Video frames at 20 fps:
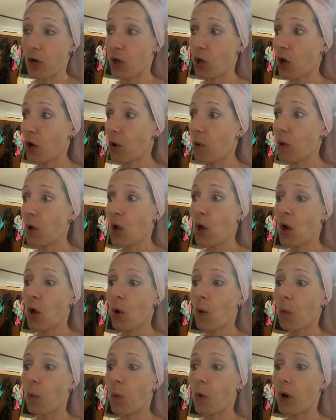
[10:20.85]
know
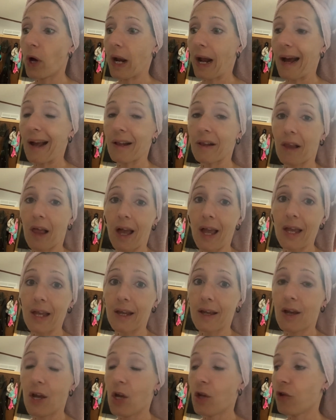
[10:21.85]
what I like?